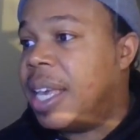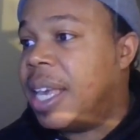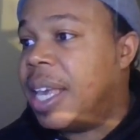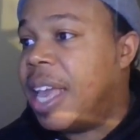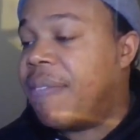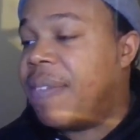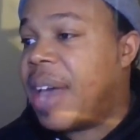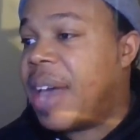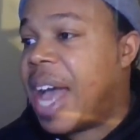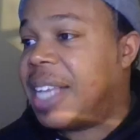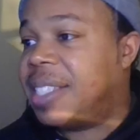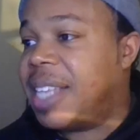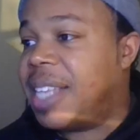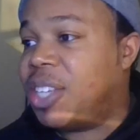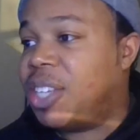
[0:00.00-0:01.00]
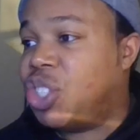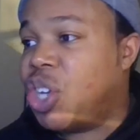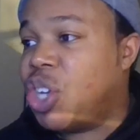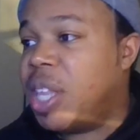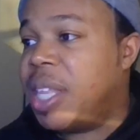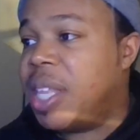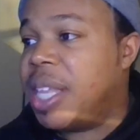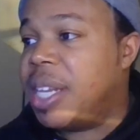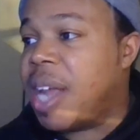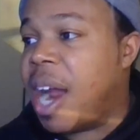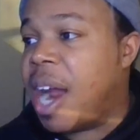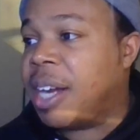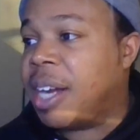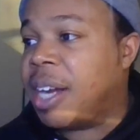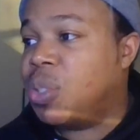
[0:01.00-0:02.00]
if I say, surely the
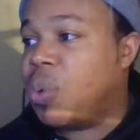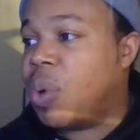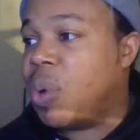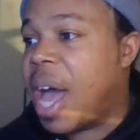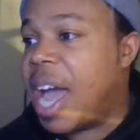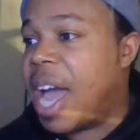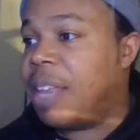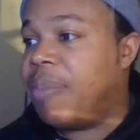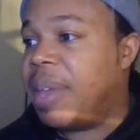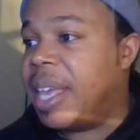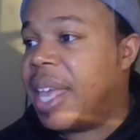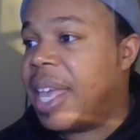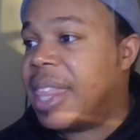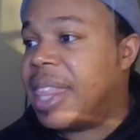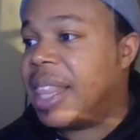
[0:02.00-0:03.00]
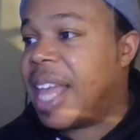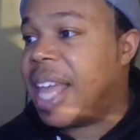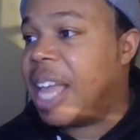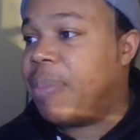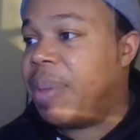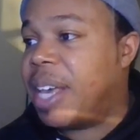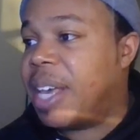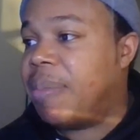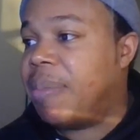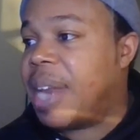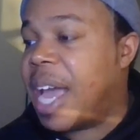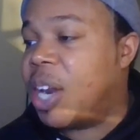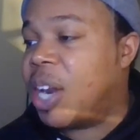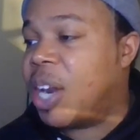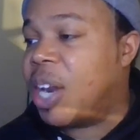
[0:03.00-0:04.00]
darkness will hide me and the light become
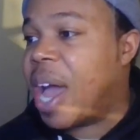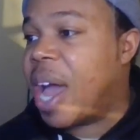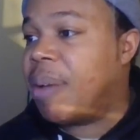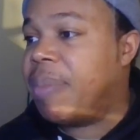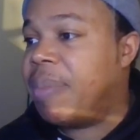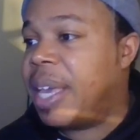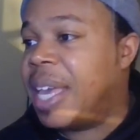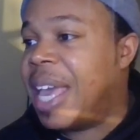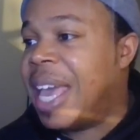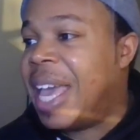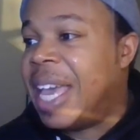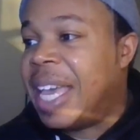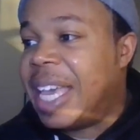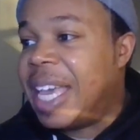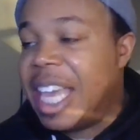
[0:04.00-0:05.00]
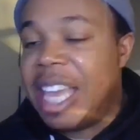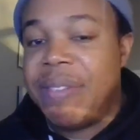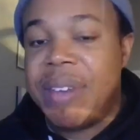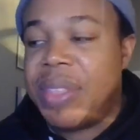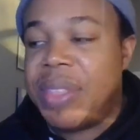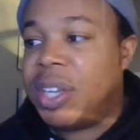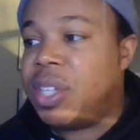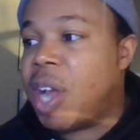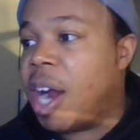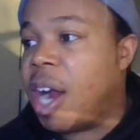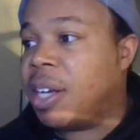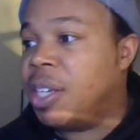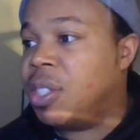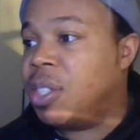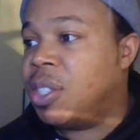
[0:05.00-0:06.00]
night around me, even the
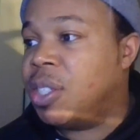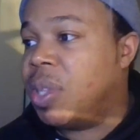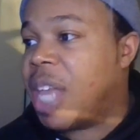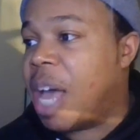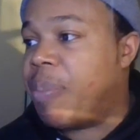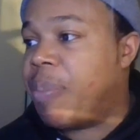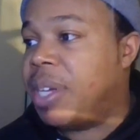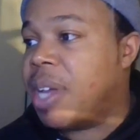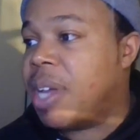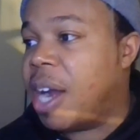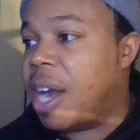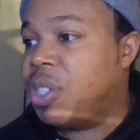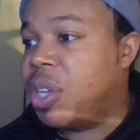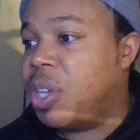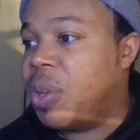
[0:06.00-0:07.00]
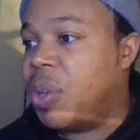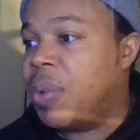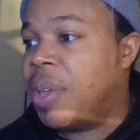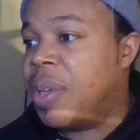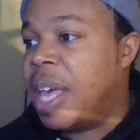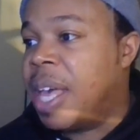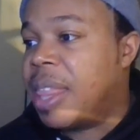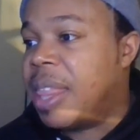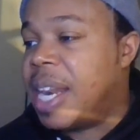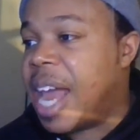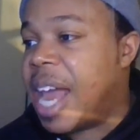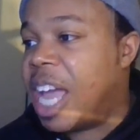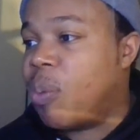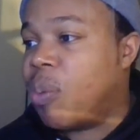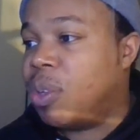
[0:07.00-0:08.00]
darkness will not be dark to you. The
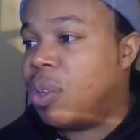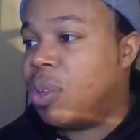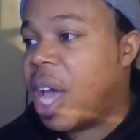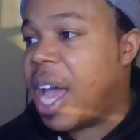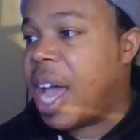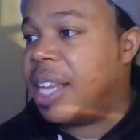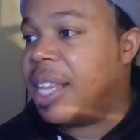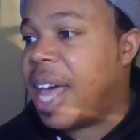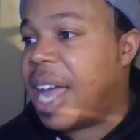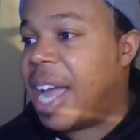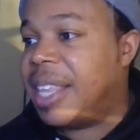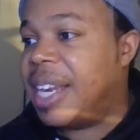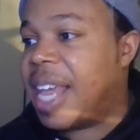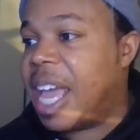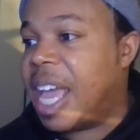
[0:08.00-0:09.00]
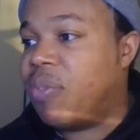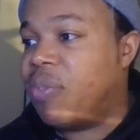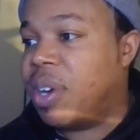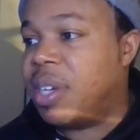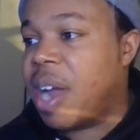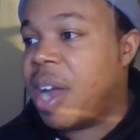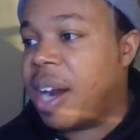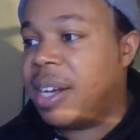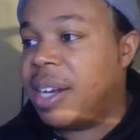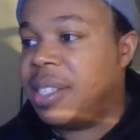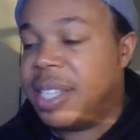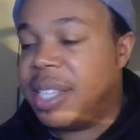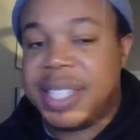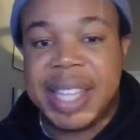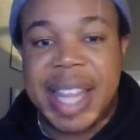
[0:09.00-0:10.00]
night will shine like the day, for darkness
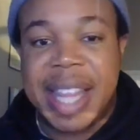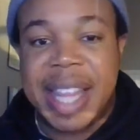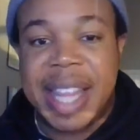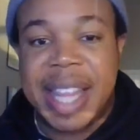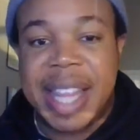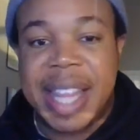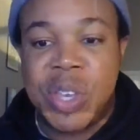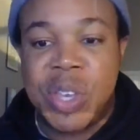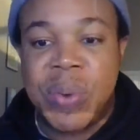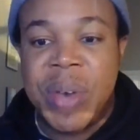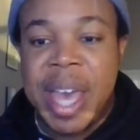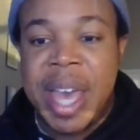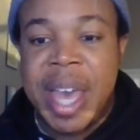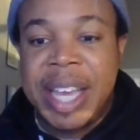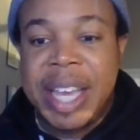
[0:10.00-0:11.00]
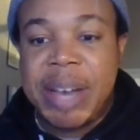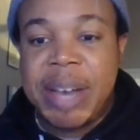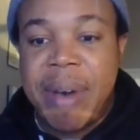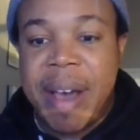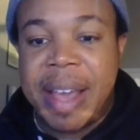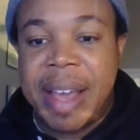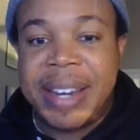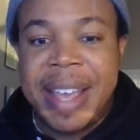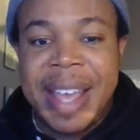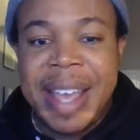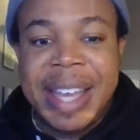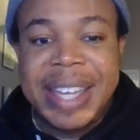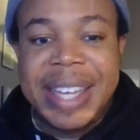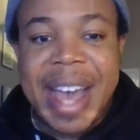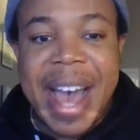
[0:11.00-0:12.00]
is a light to you. Come on,
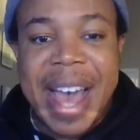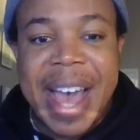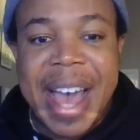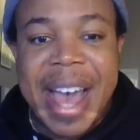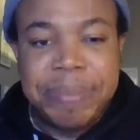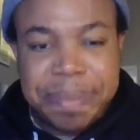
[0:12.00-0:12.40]
God,